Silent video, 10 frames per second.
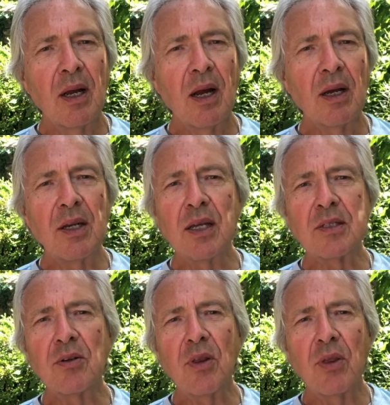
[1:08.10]
And here's
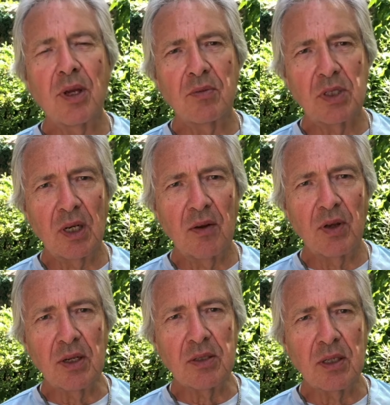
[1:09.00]
another thing of
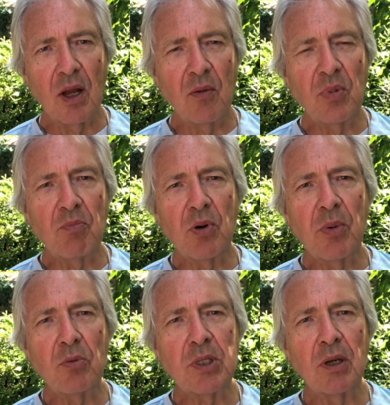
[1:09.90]
significance. I've been
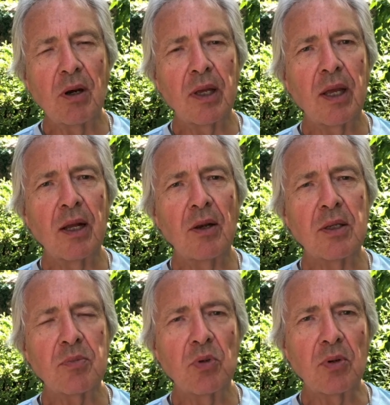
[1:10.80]
promoting like hell
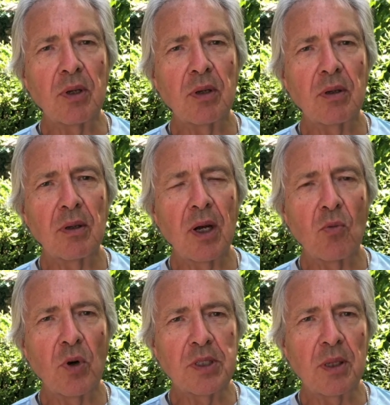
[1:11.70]
this book,
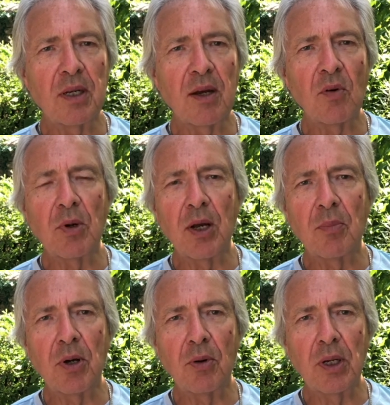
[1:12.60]
Outwitting the Devil by
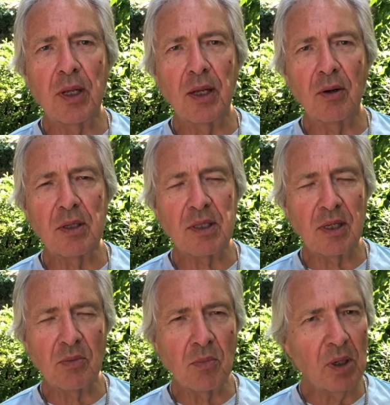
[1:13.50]
Napoleon Hill. It's an
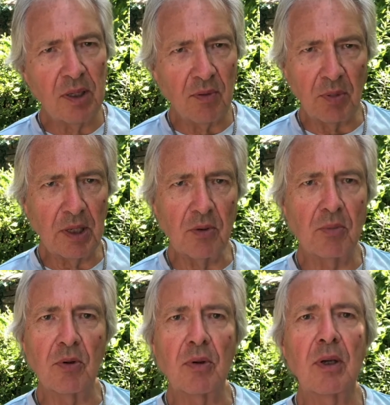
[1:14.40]
unbelievably good
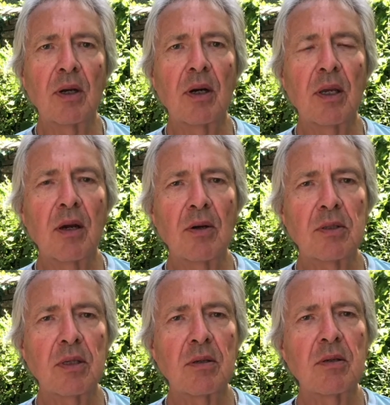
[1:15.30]
book, and I
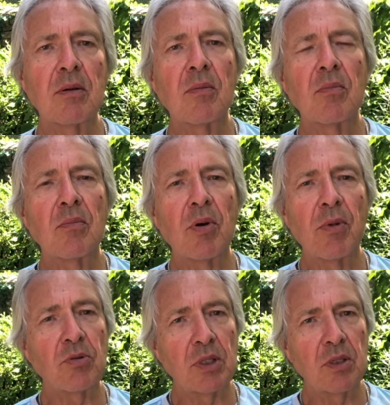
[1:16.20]
can't
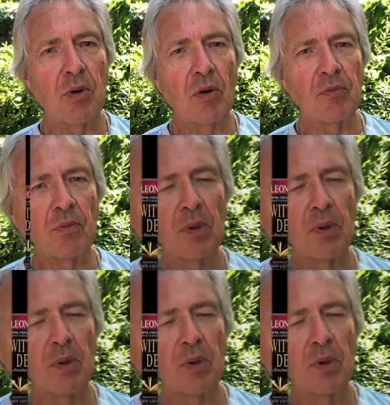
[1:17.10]
promote it too often.